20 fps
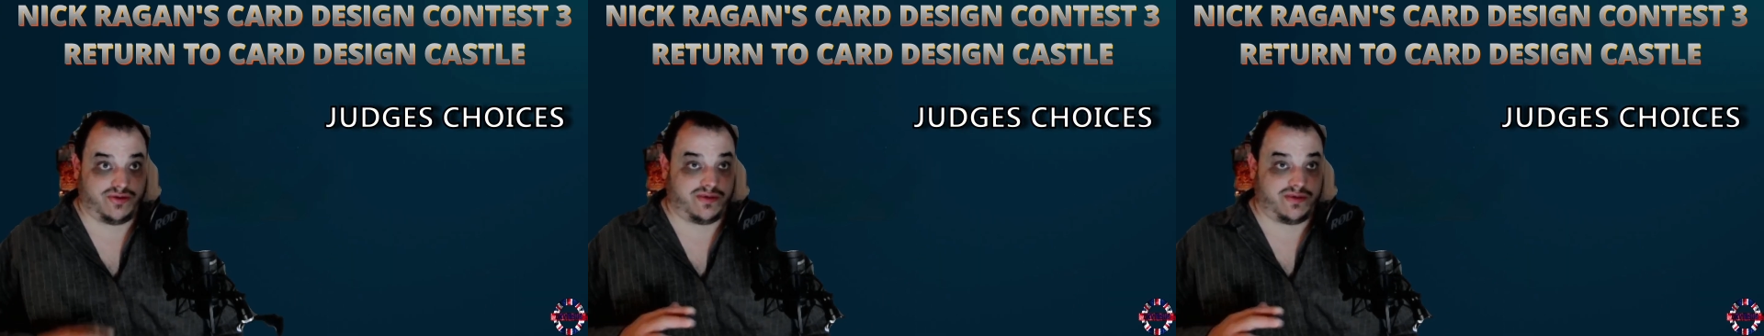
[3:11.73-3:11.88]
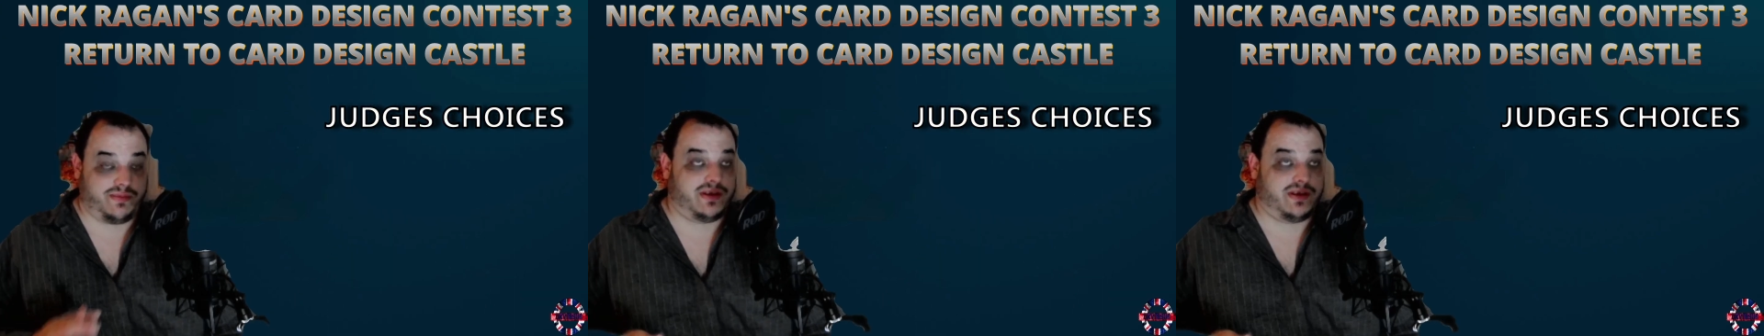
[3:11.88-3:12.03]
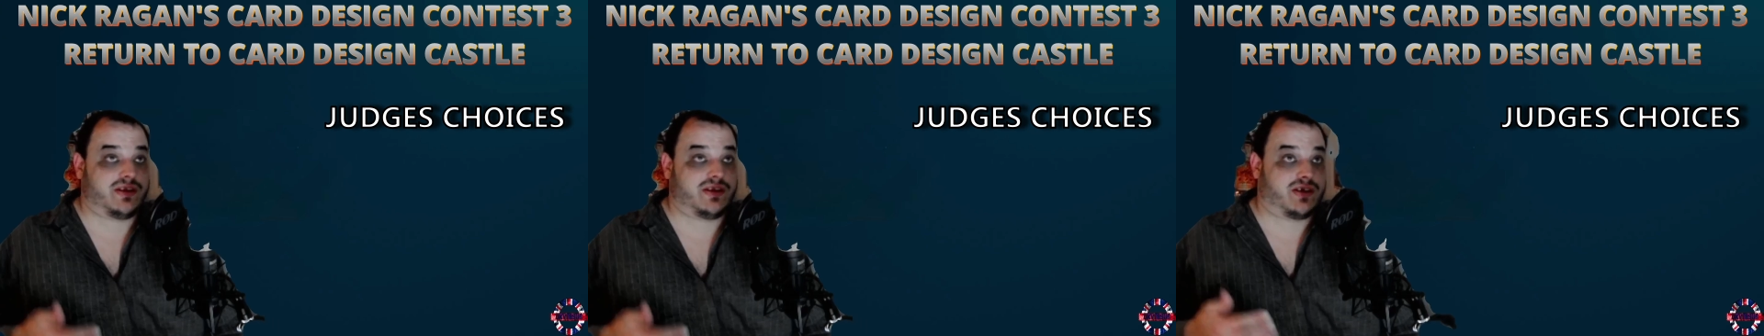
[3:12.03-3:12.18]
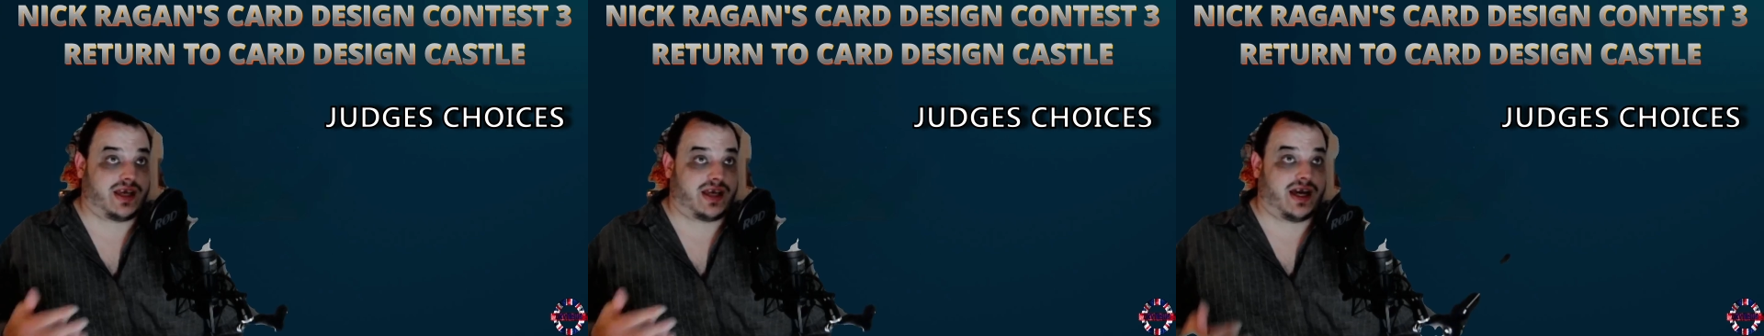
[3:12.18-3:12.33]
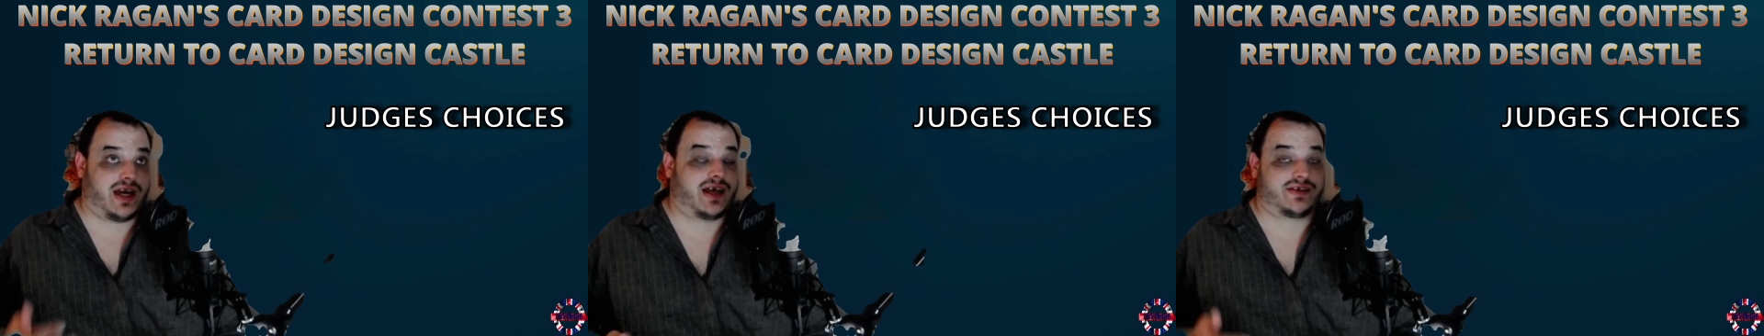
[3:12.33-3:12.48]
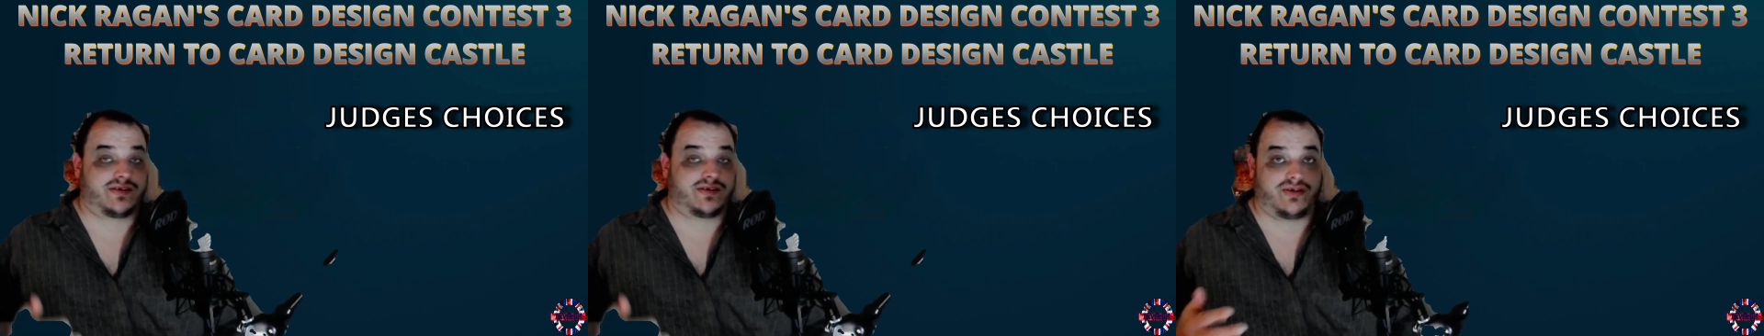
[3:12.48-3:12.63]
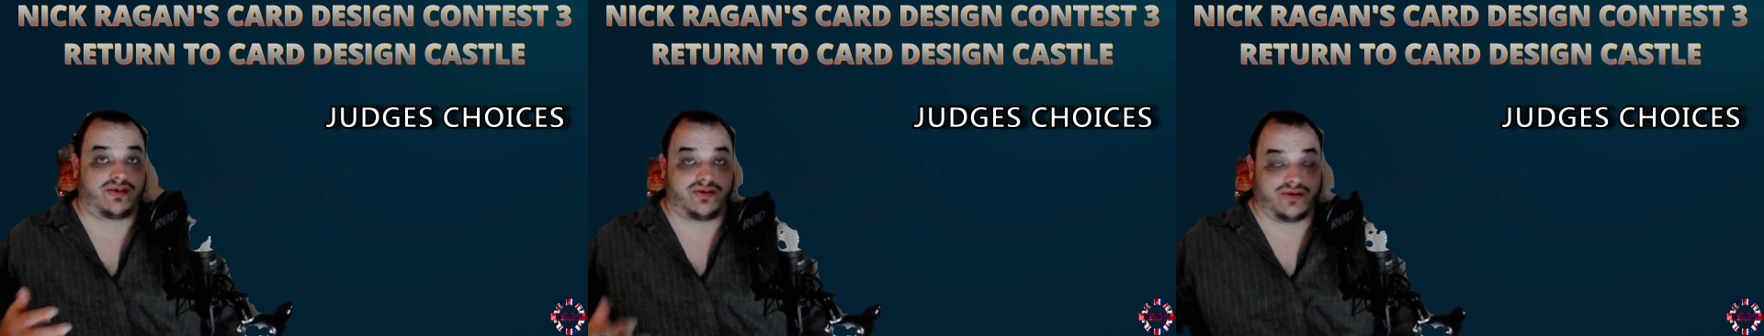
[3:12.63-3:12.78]
be the cards the
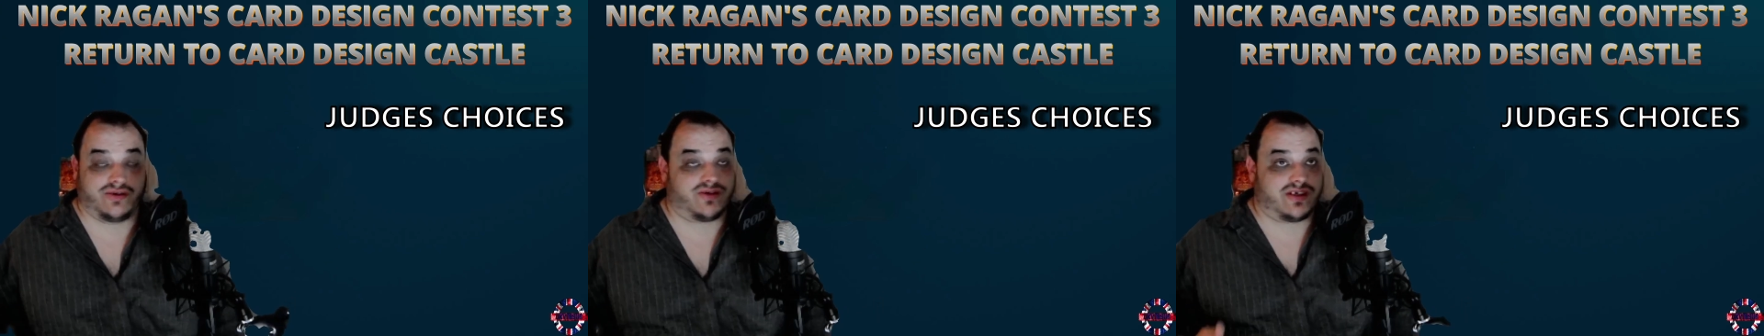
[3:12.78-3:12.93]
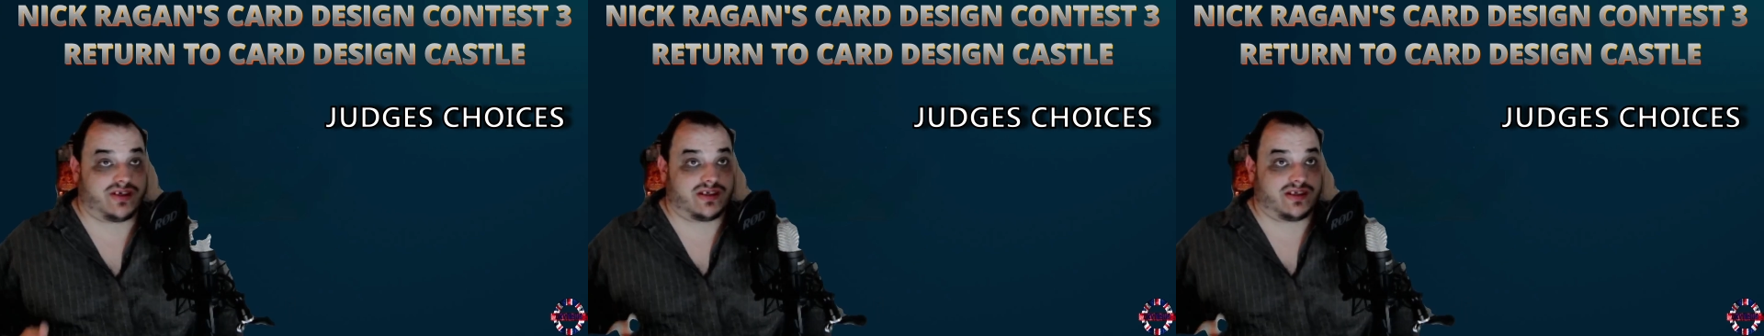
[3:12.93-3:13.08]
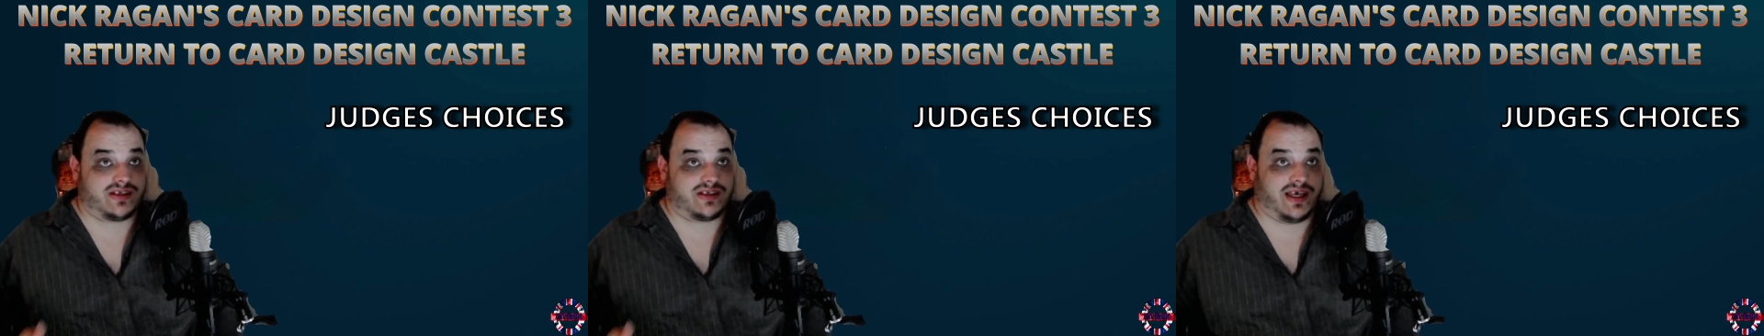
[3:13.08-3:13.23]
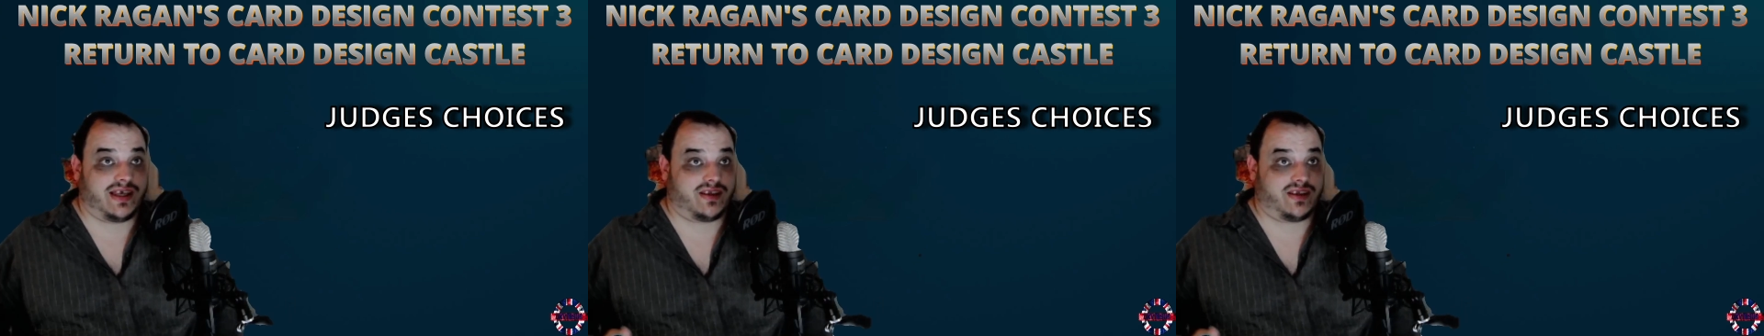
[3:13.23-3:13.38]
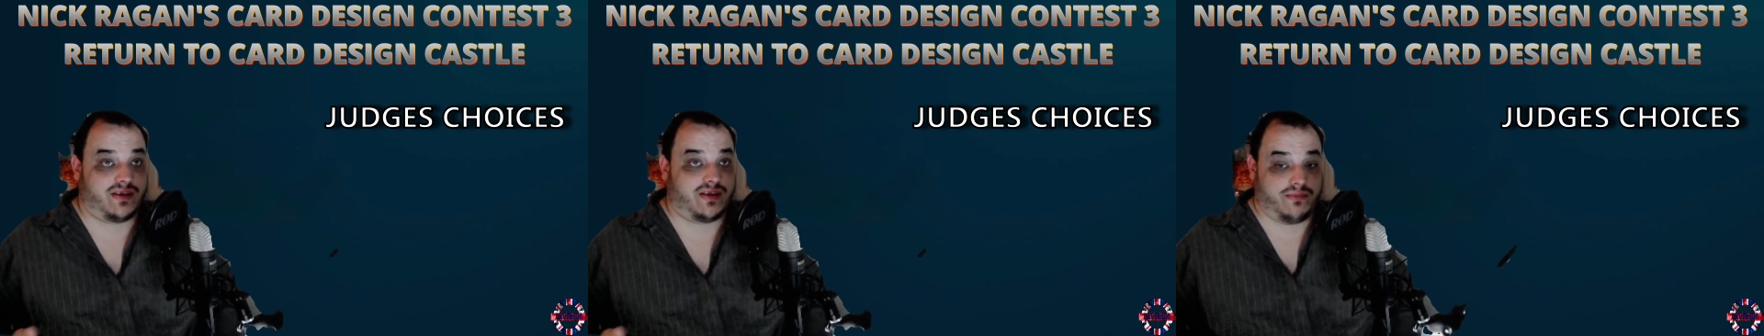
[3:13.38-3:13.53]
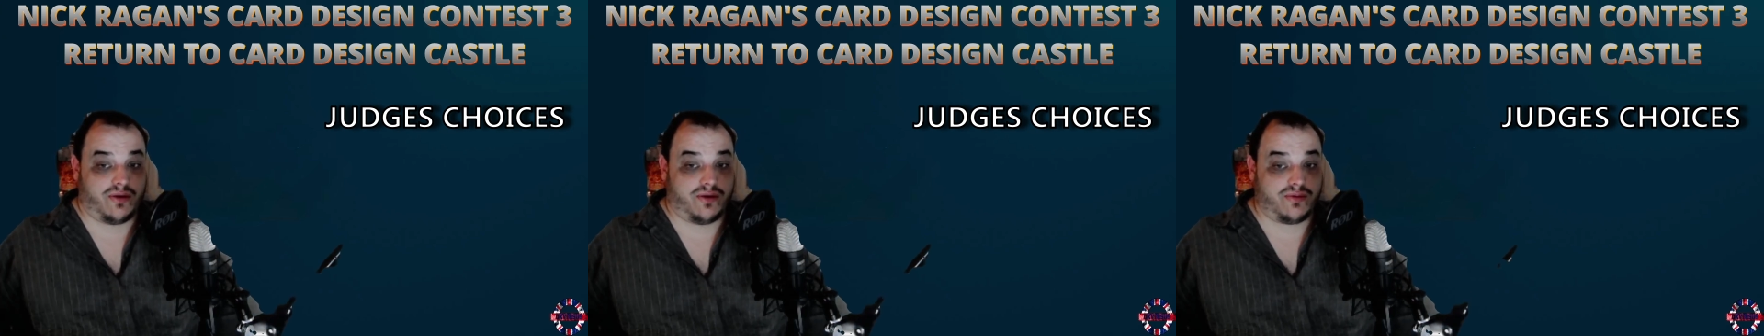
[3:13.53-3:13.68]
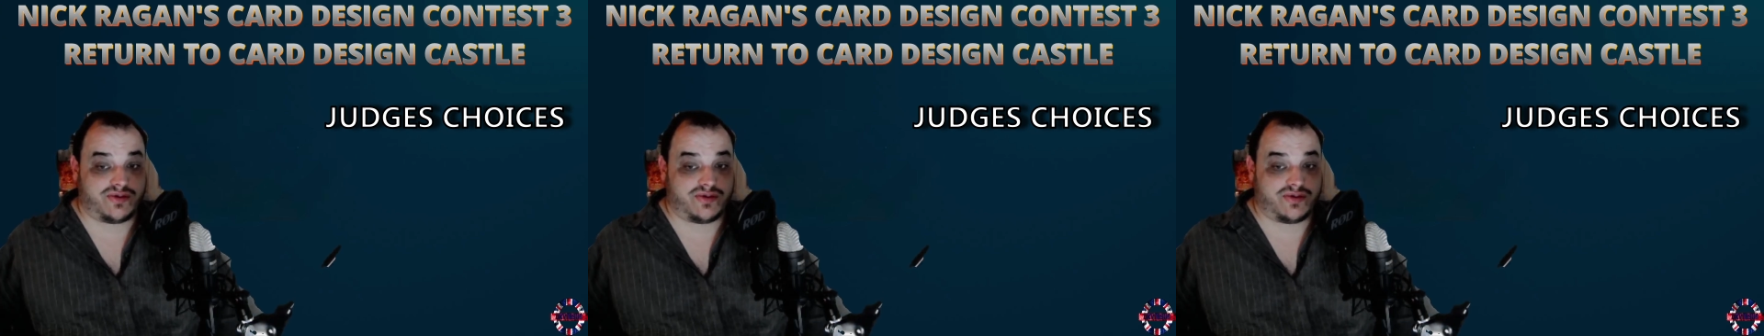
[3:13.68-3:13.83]
judges like the most